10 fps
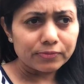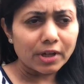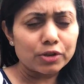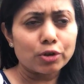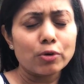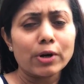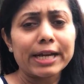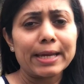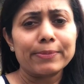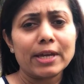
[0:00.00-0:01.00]
So you want to
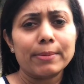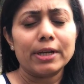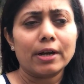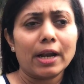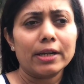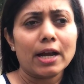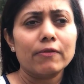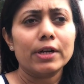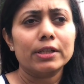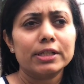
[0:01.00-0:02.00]
keep them in an area
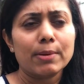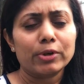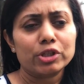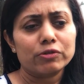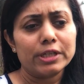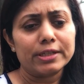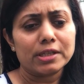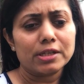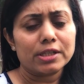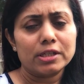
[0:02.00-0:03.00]
where the temperature is
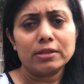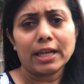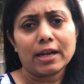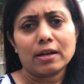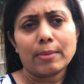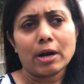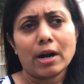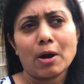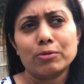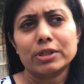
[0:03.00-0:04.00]
still
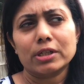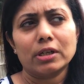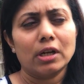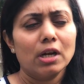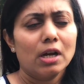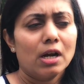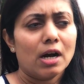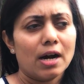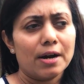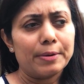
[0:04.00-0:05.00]
around
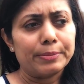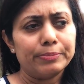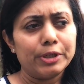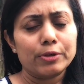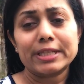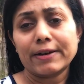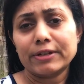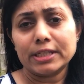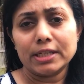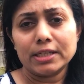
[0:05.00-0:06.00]

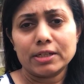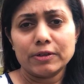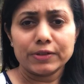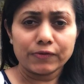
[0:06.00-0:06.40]
70 degrees